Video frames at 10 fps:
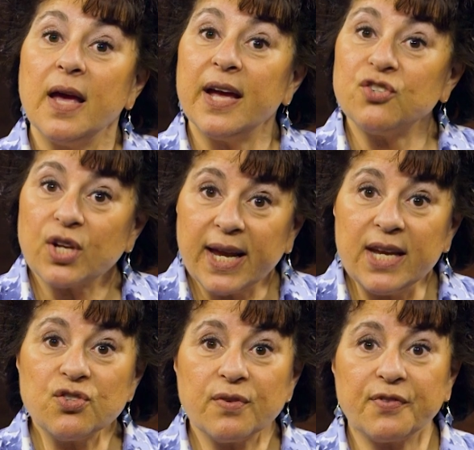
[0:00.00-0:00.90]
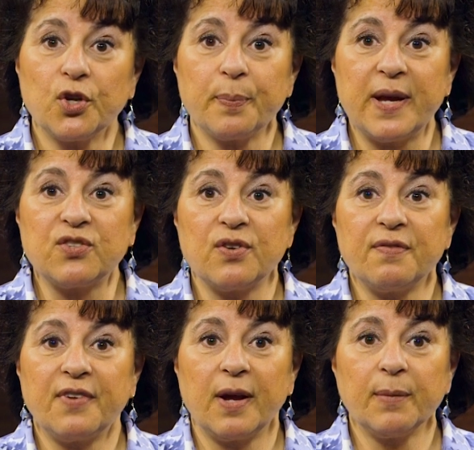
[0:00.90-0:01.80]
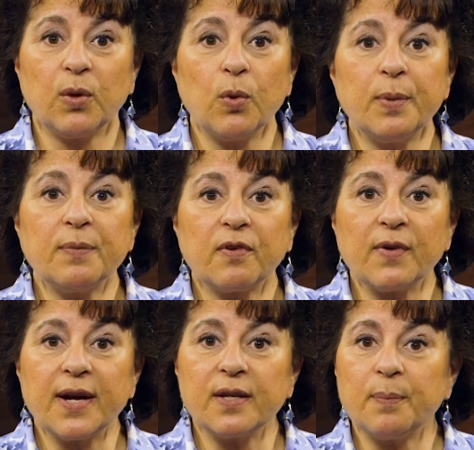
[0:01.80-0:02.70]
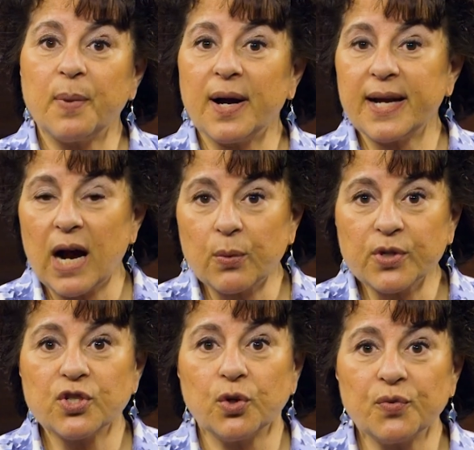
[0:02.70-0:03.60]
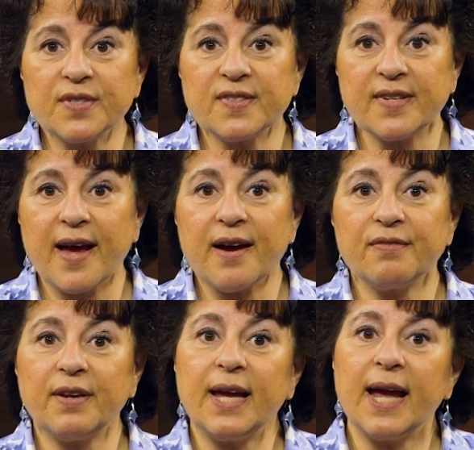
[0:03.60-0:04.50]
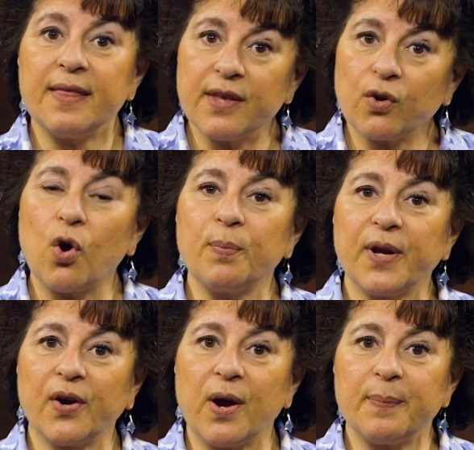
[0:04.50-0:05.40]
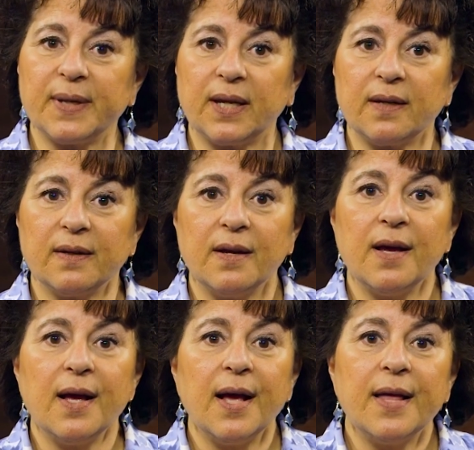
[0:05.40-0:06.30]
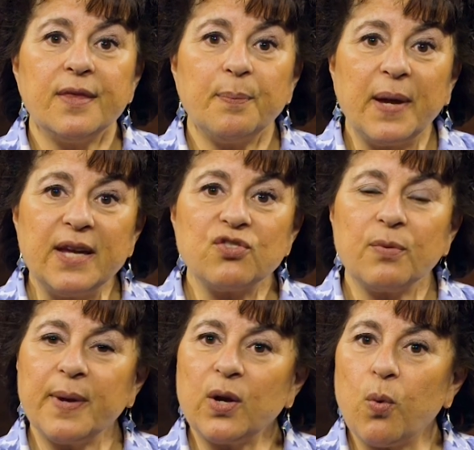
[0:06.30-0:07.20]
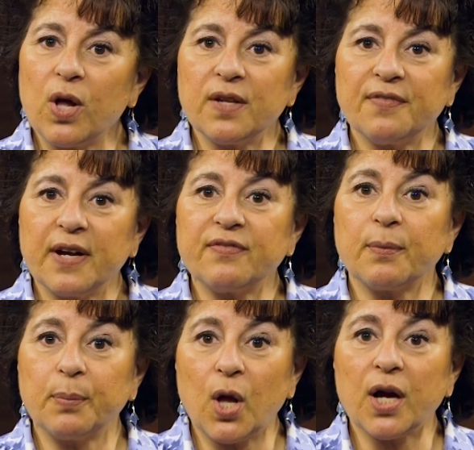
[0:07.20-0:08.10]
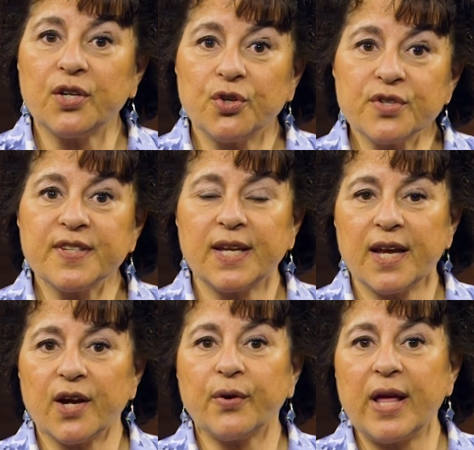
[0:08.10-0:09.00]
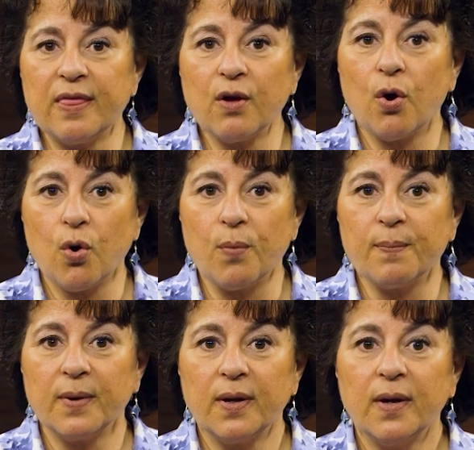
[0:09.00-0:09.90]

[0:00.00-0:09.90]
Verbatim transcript: Education for your patient and family will be provided by our children's staff and their home care company. The patient may qualify for block nursing care in the home